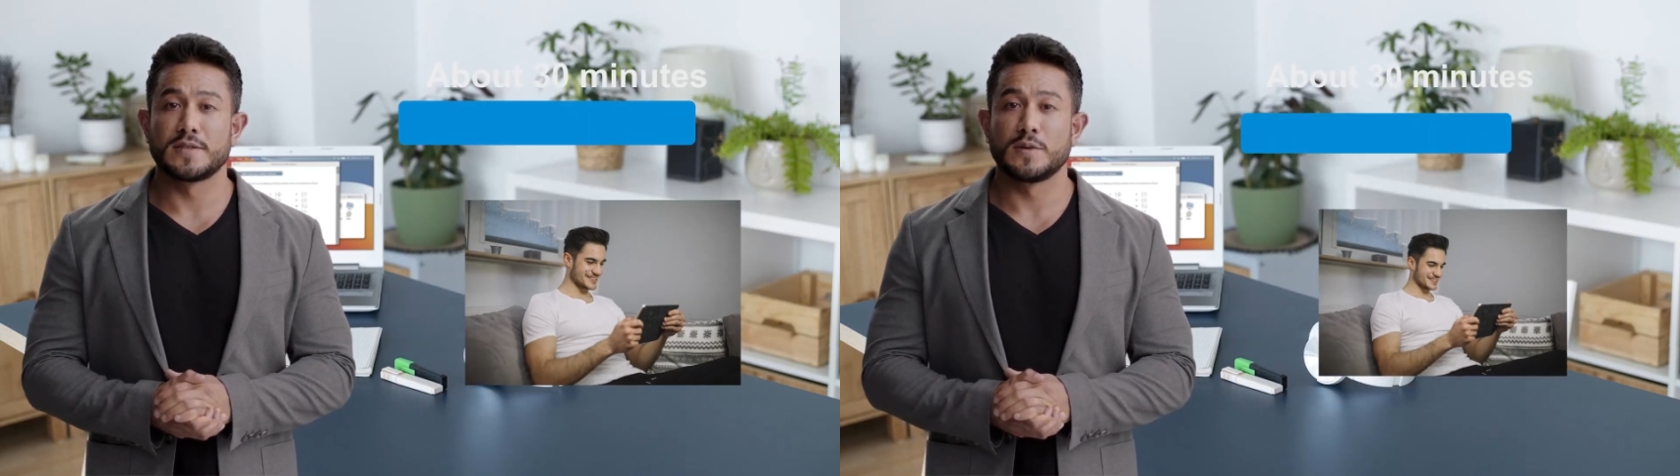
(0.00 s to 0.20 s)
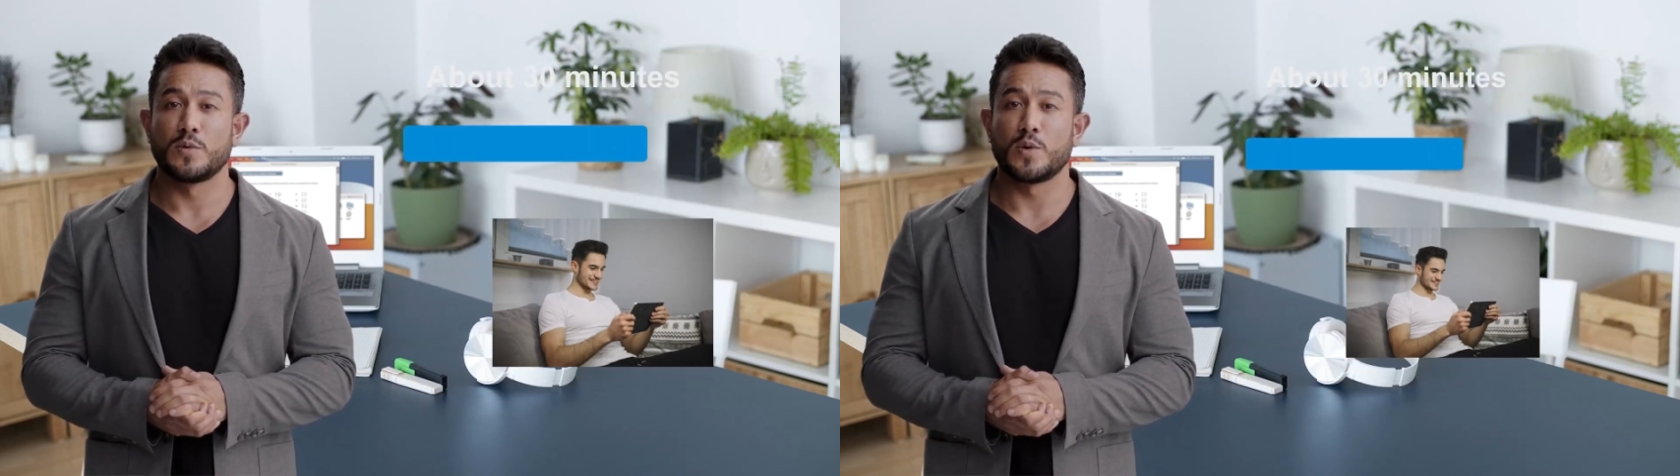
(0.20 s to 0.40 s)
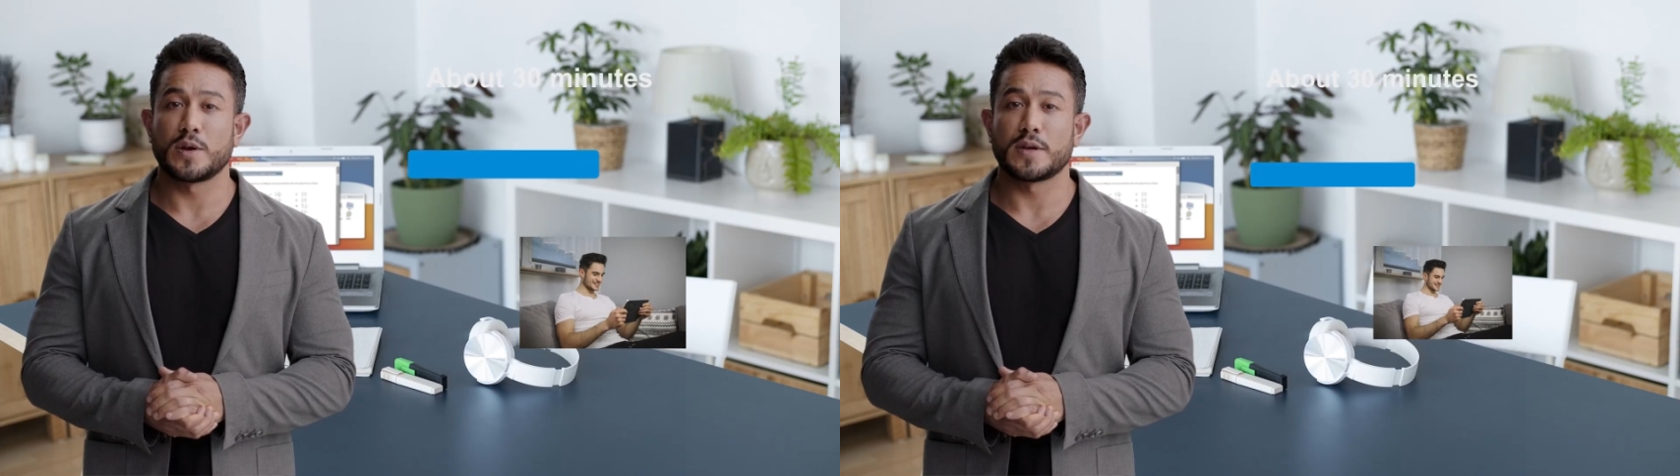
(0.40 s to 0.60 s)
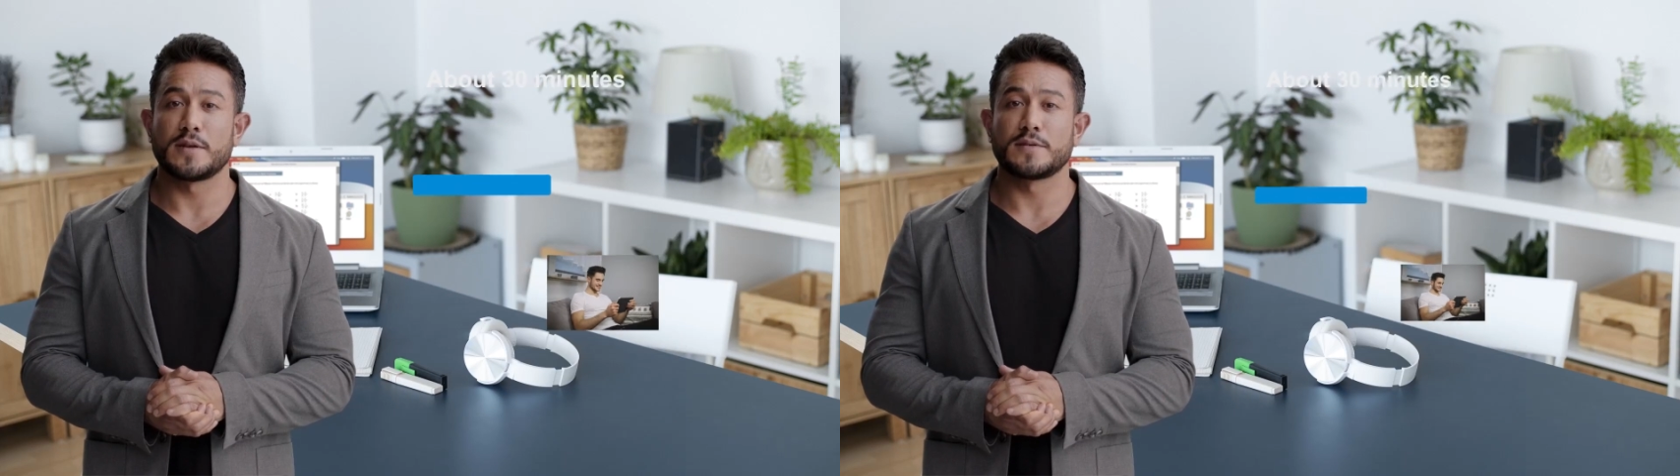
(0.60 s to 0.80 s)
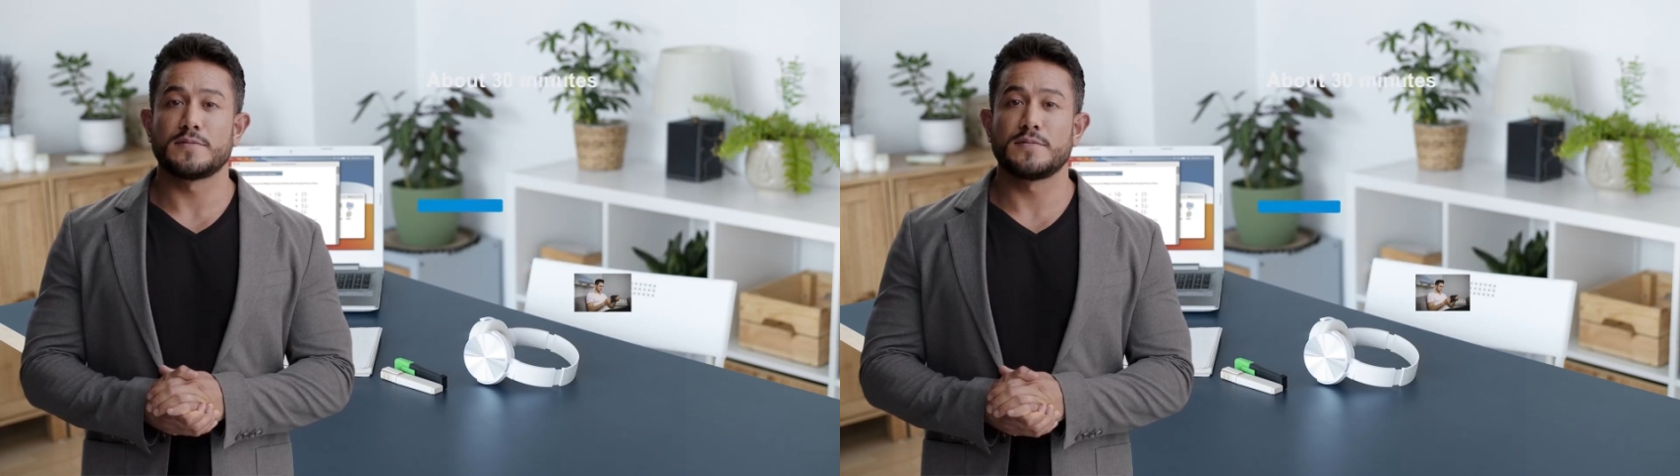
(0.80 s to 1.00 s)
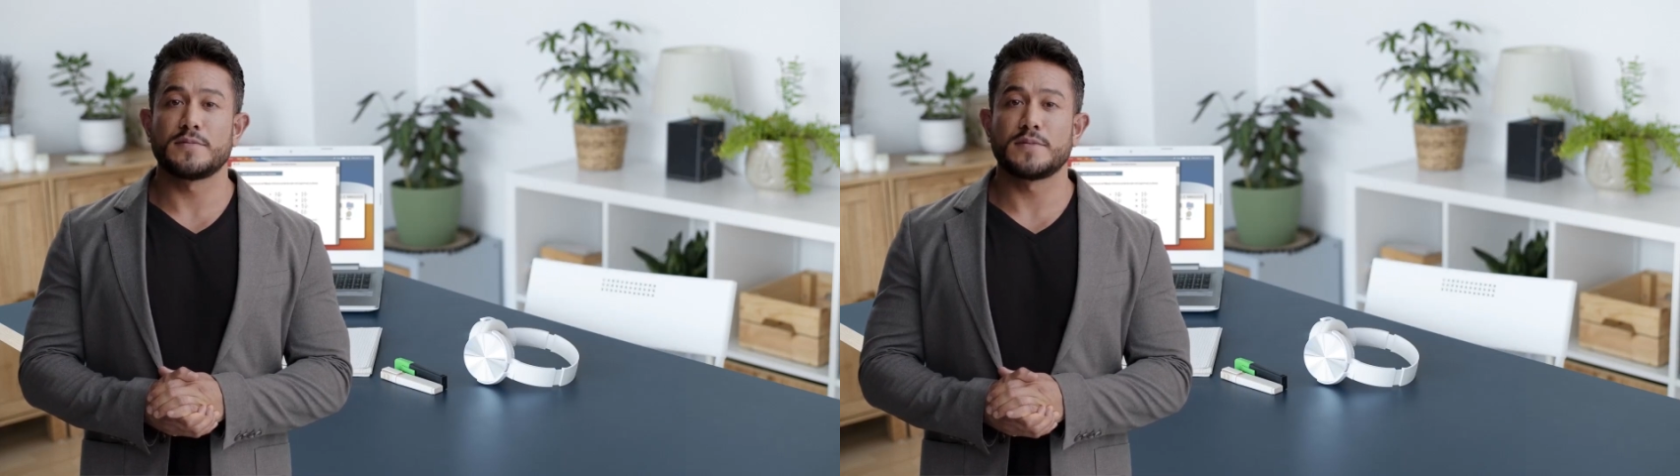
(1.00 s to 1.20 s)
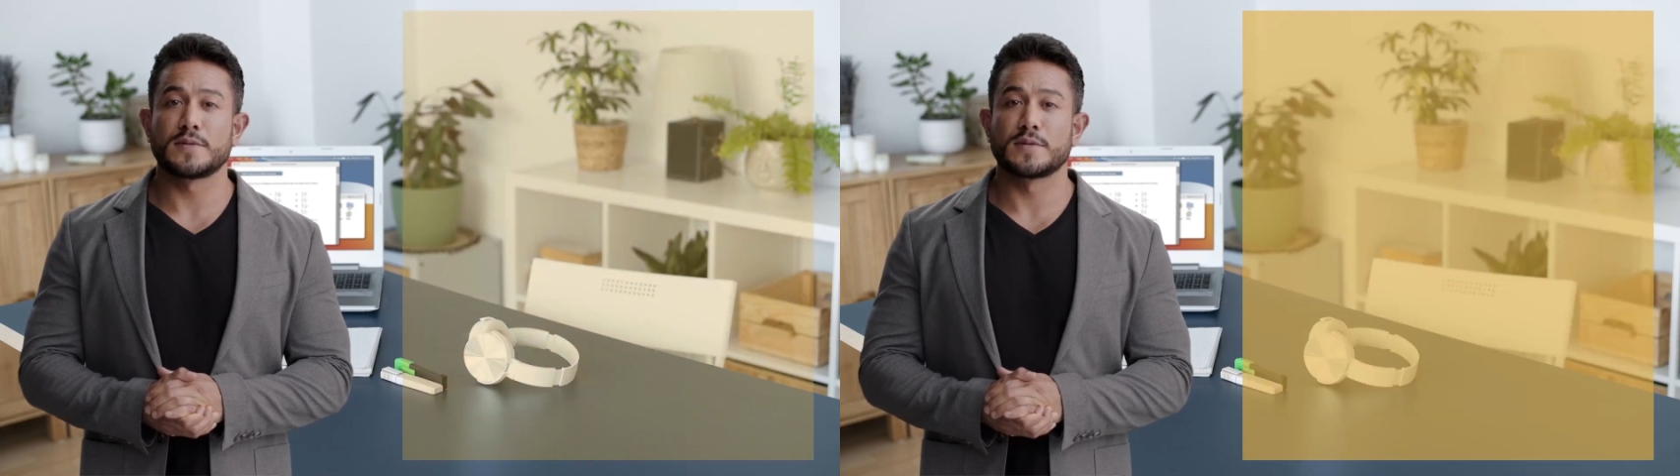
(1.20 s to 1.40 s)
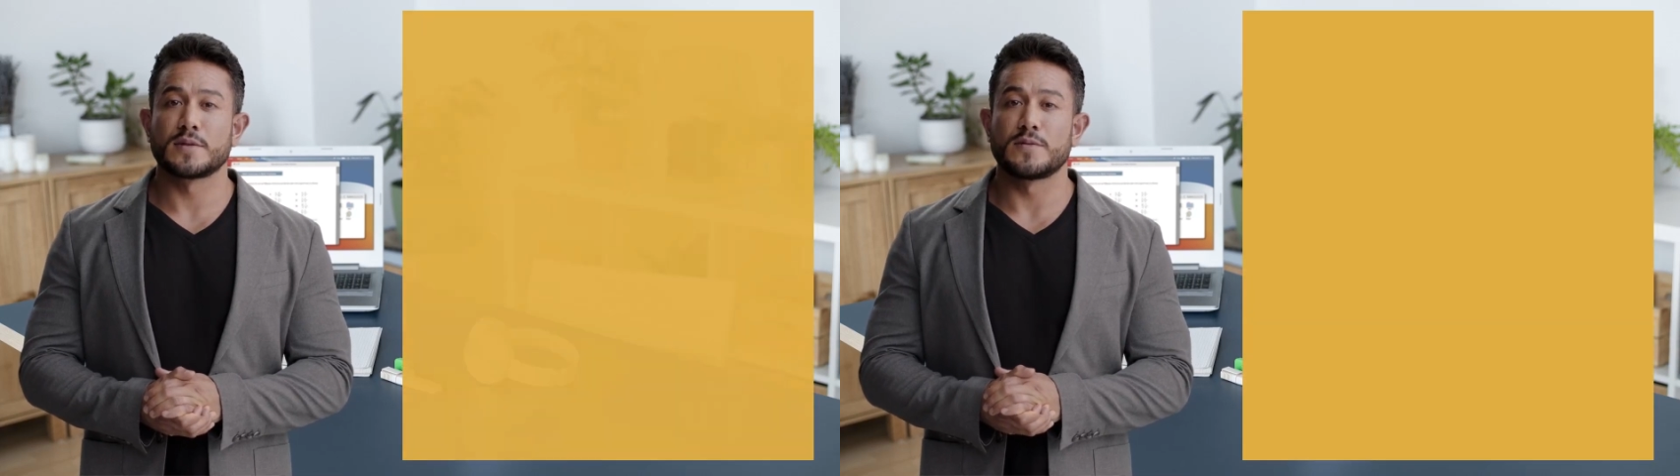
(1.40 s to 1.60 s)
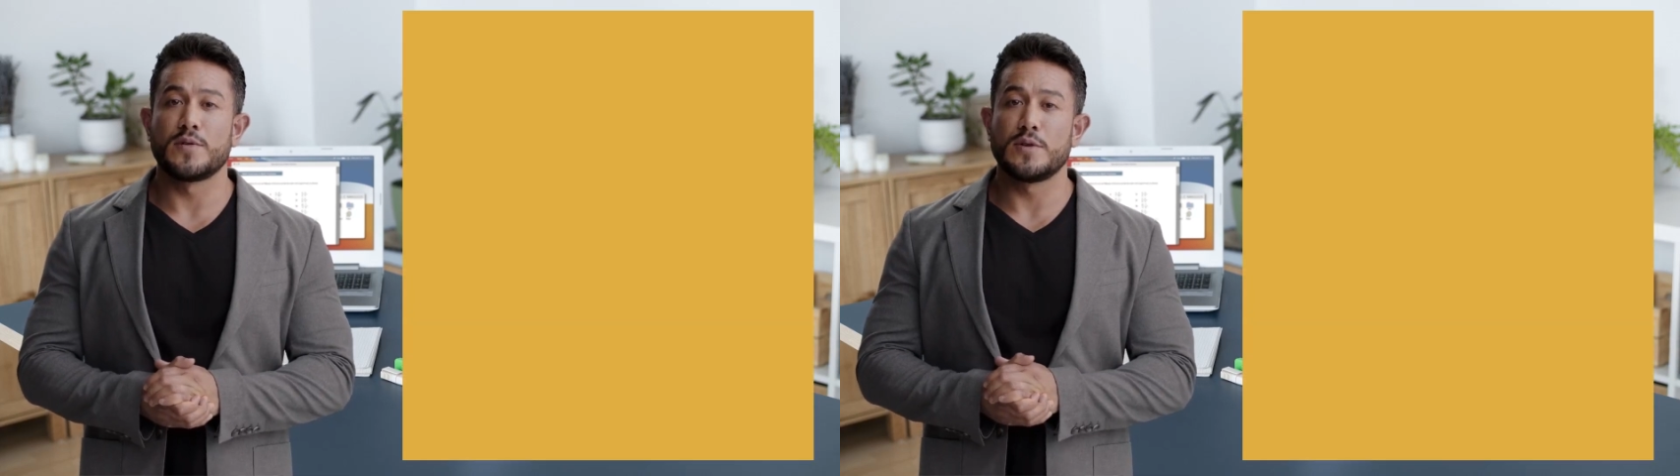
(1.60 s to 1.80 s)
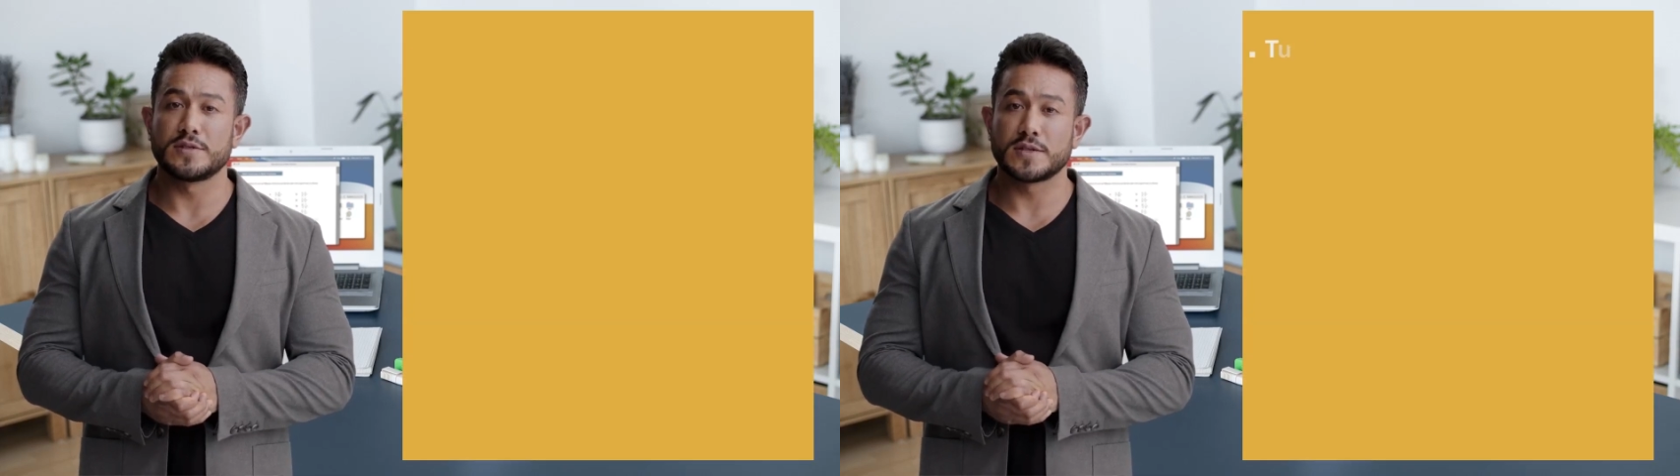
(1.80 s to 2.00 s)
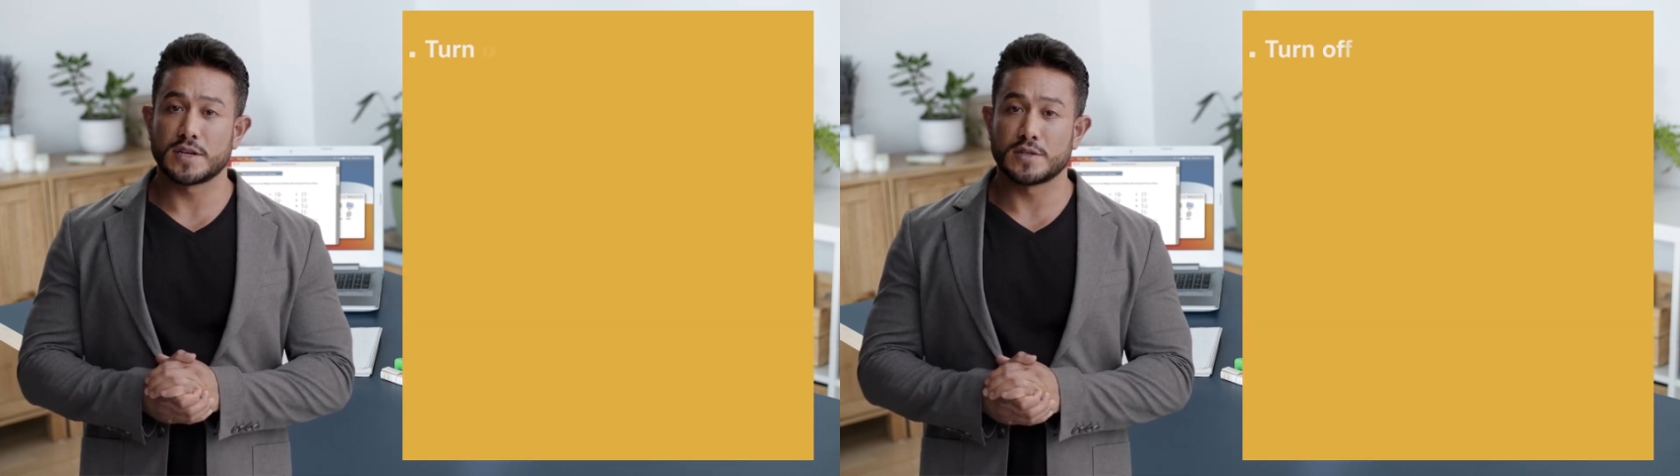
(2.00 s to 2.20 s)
the board. First,